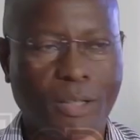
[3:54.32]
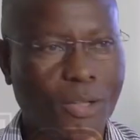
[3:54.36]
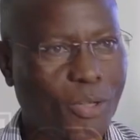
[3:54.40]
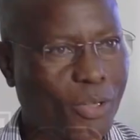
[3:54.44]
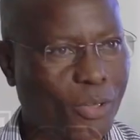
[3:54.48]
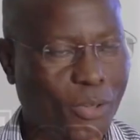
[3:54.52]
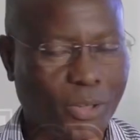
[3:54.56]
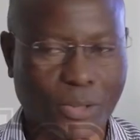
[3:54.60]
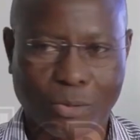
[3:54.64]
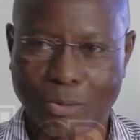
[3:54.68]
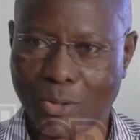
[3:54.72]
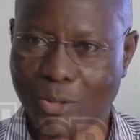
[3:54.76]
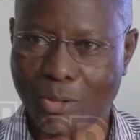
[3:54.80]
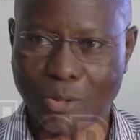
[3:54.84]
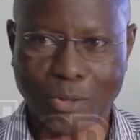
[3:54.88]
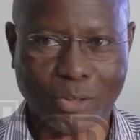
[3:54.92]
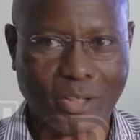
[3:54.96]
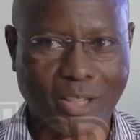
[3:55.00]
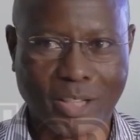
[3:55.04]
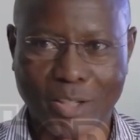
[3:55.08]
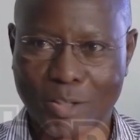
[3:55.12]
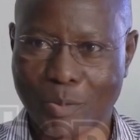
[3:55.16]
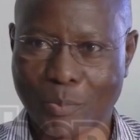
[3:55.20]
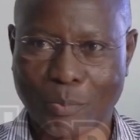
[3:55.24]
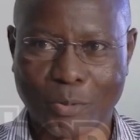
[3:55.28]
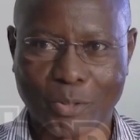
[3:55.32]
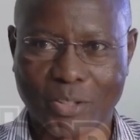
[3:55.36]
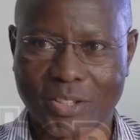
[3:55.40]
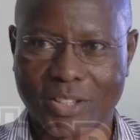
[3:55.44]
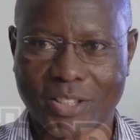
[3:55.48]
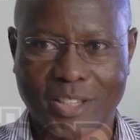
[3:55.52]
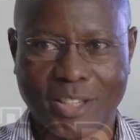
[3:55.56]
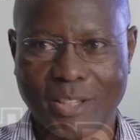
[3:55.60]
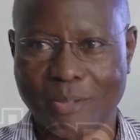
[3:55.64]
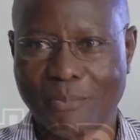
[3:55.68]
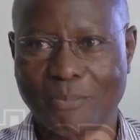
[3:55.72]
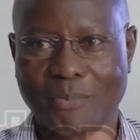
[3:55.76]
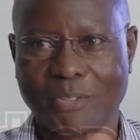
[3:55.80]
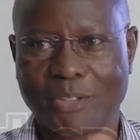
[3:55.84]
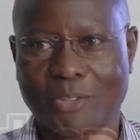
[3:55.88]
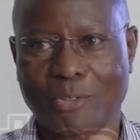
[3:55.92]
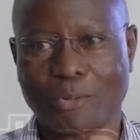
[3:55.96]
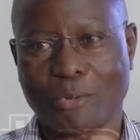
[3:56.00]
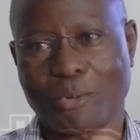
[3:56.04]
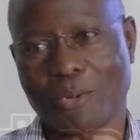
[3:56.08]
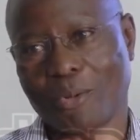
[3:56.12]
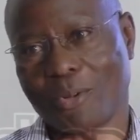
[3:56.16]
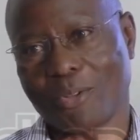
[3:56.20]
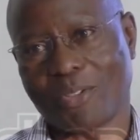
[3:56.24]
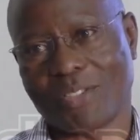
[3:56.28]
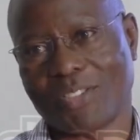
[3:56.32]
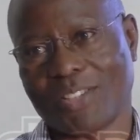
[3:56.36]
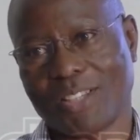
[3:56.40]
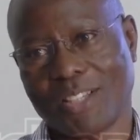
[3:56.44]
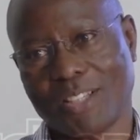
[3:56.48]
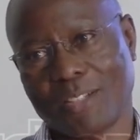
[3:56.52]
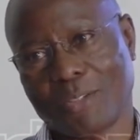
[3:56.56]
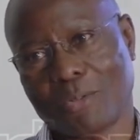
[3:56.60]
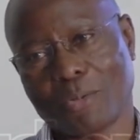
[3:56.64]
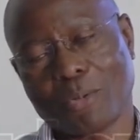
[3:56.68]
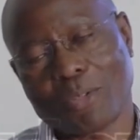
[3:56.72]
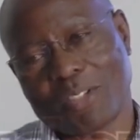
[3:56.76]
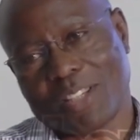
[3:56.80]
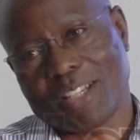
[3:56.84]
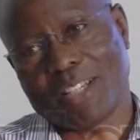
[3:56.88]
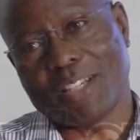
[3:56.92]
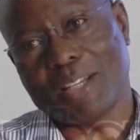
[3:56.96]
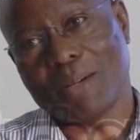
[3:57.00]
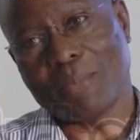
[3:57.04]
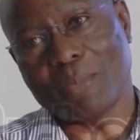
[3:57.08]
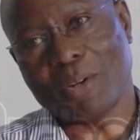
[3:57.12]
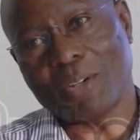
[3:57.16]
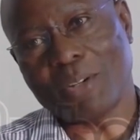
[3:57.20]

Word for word: No, no, it was not the sports team. It was, it was in the